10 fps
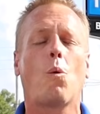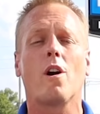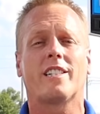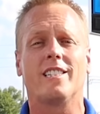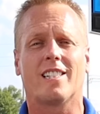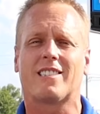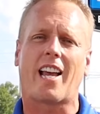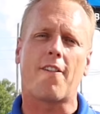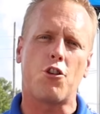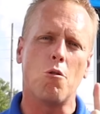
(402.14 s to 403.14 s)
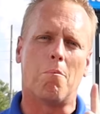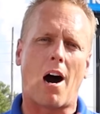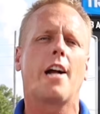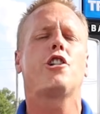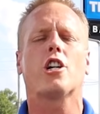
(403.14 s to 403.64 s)
warranties that say if you
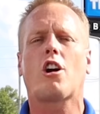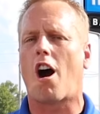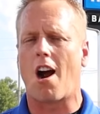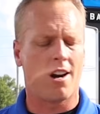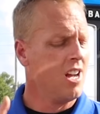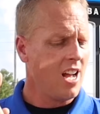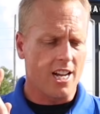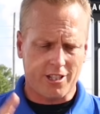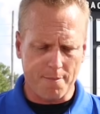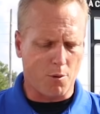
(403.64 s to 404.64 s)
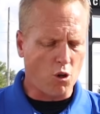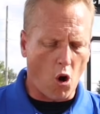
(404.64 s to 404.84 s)
mod your car, a simple